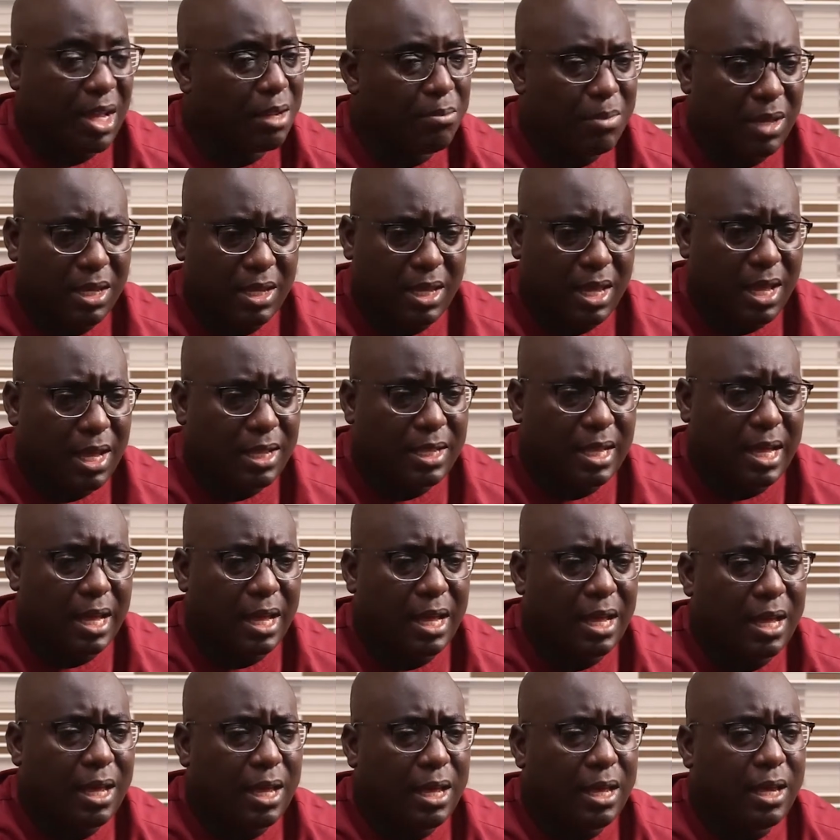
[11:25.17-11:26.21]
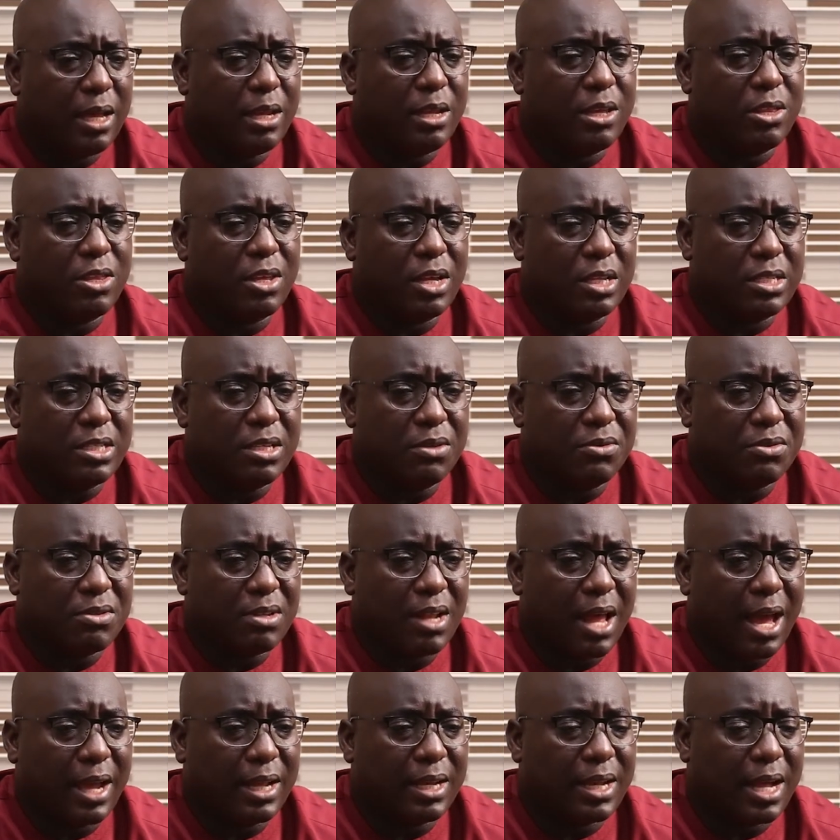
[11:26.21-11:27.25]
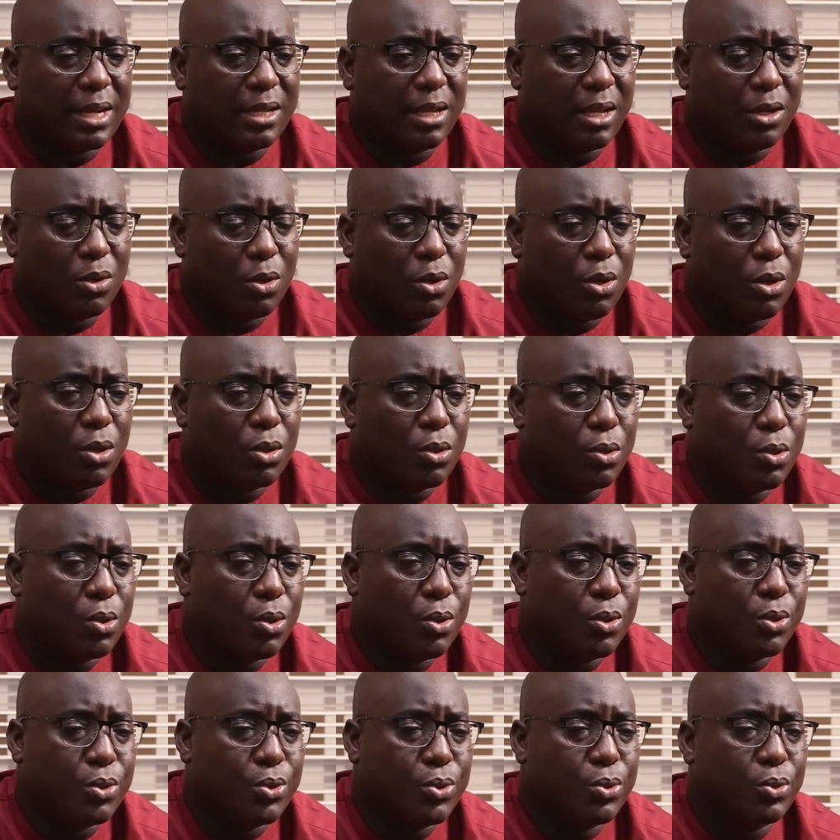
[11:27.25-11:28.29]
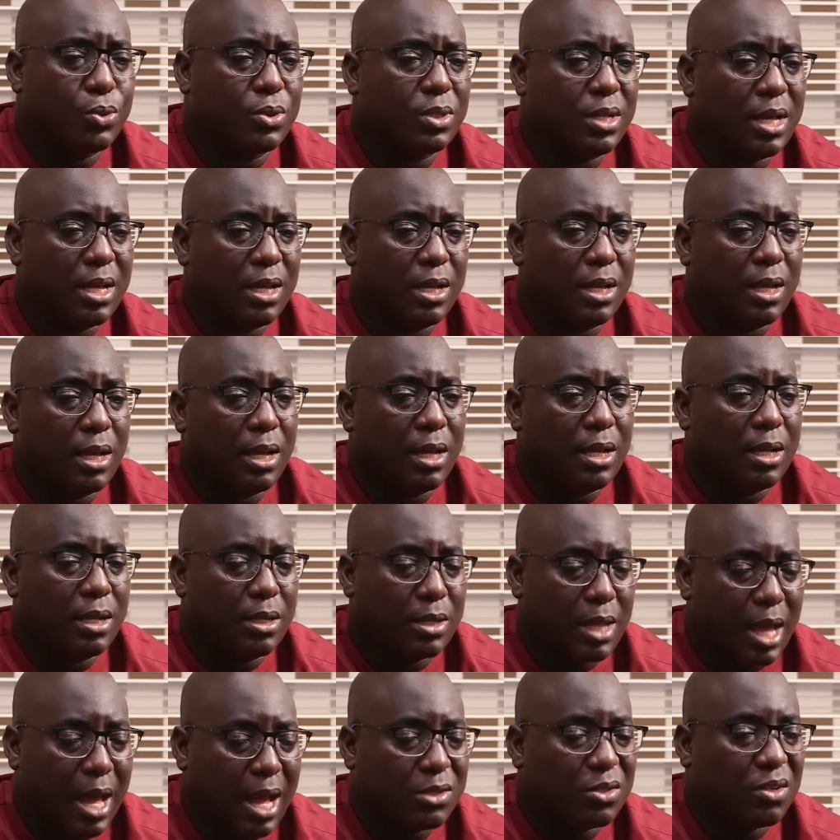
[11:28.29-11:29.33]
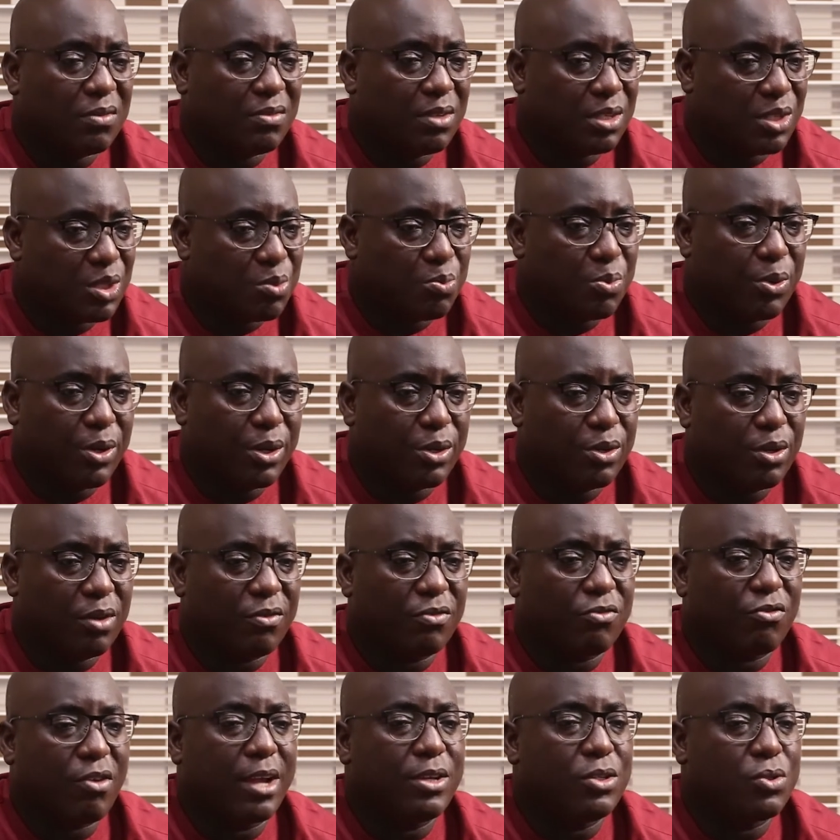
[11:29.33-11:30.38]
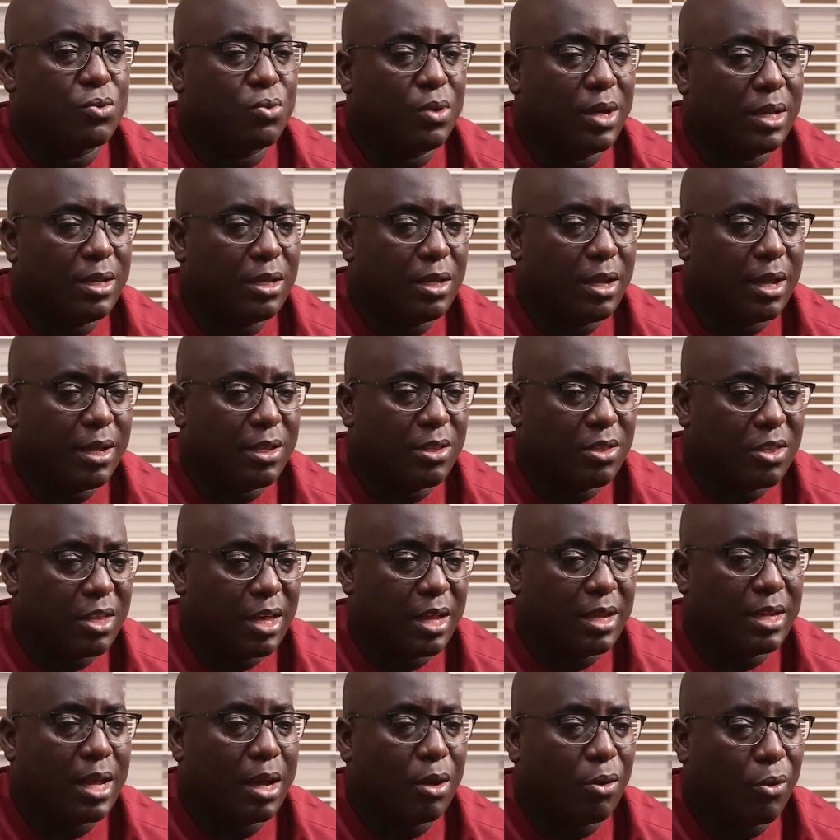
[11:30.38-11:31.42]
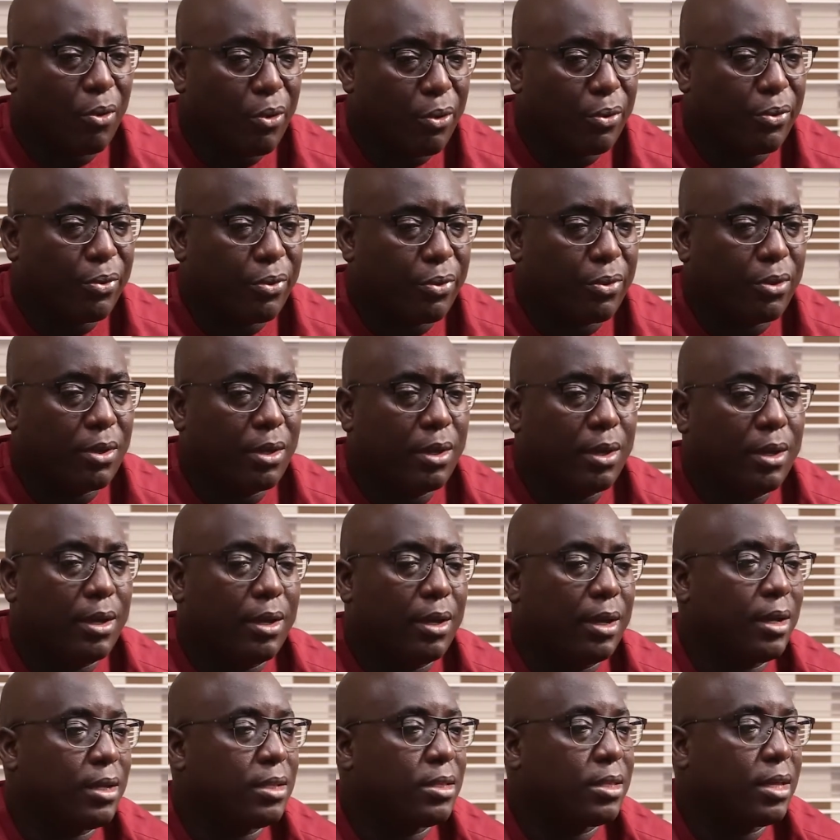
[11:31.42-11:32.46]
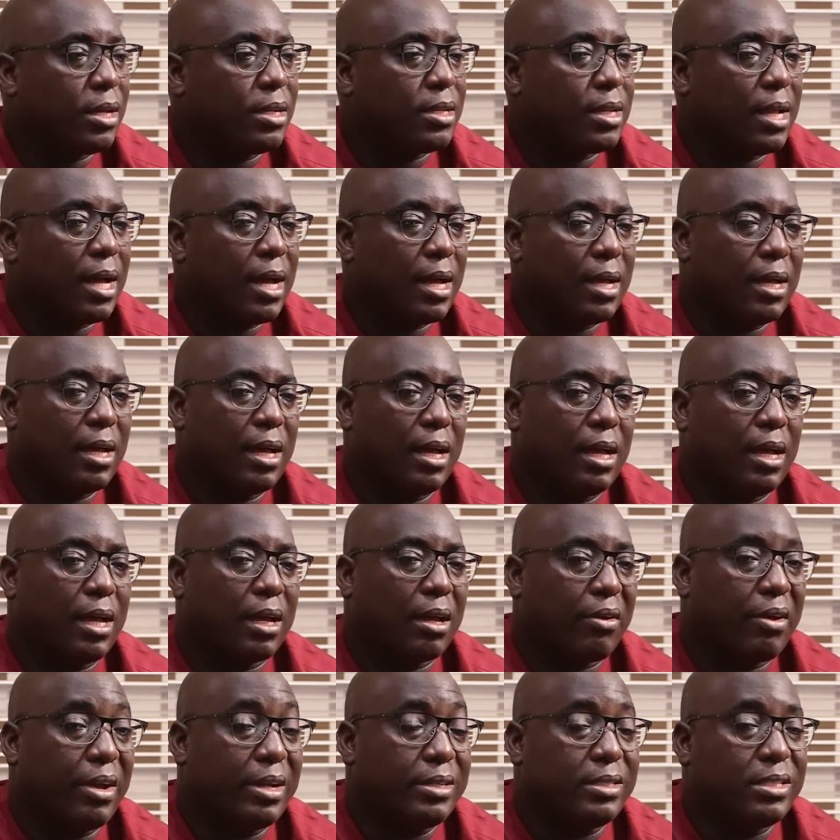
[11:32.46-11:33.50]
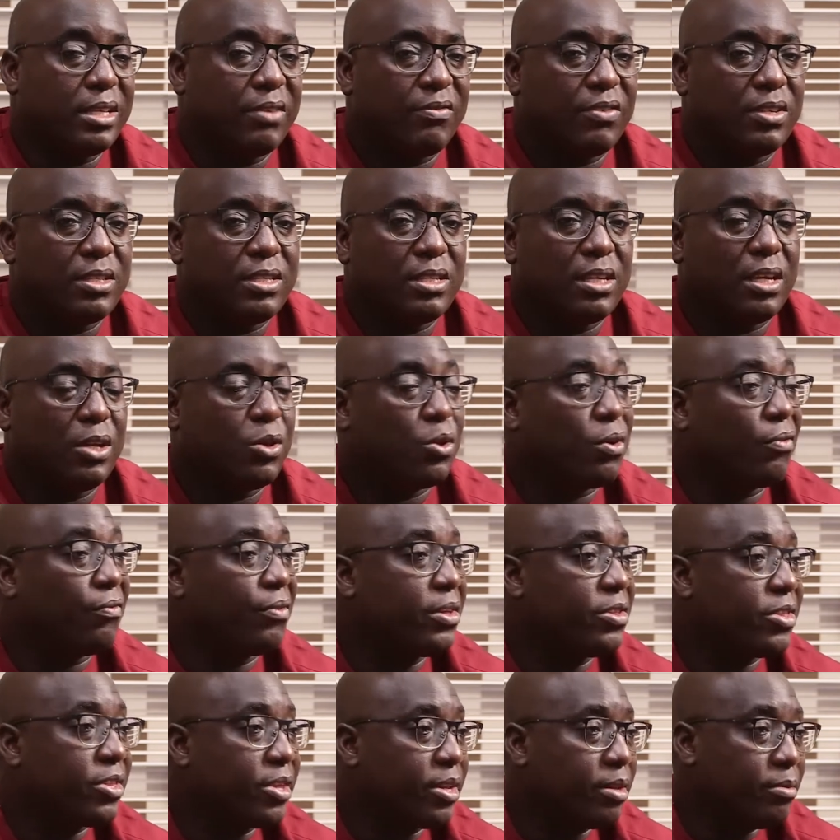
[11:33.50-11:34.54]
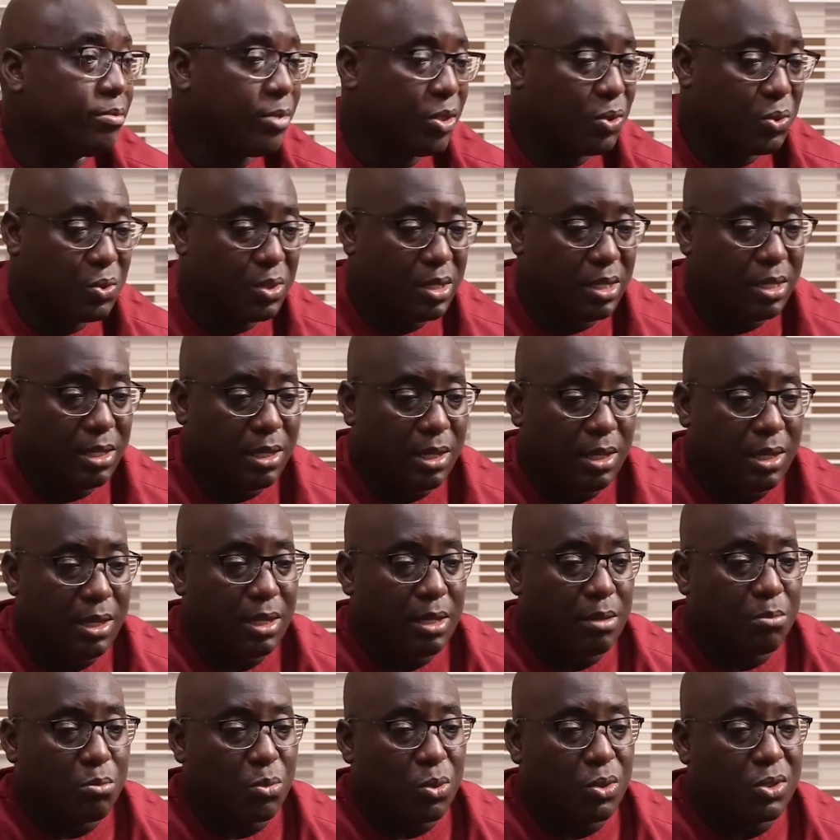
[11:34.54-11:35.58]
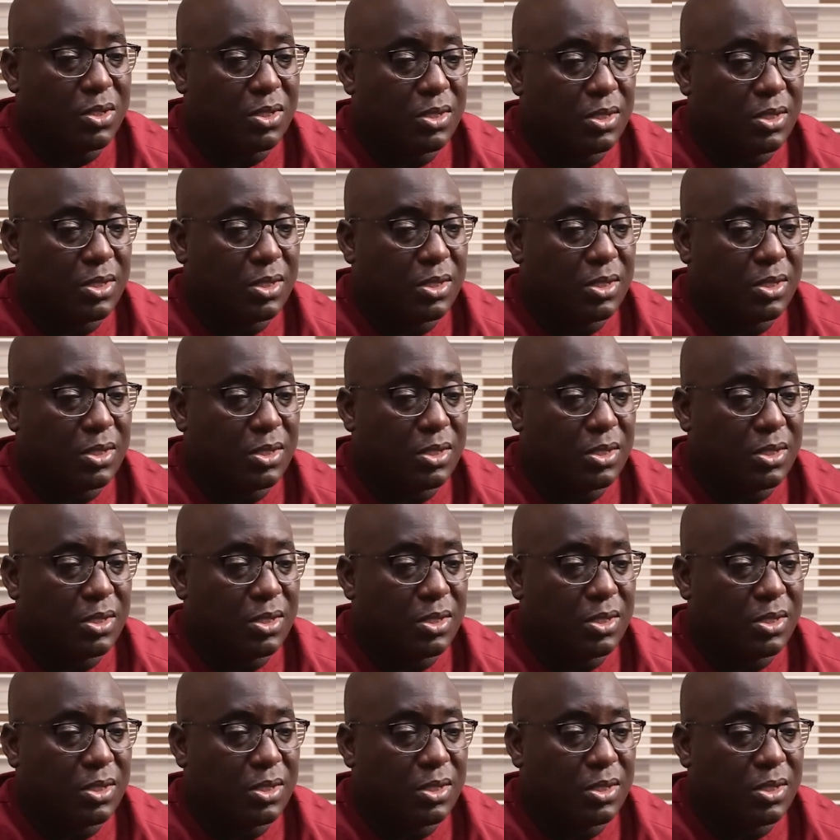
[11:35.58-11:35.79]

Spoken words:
and many other initiatives like that, it all goes to the heart of the spirit of trying to engender growth, engender creativity, innovation between both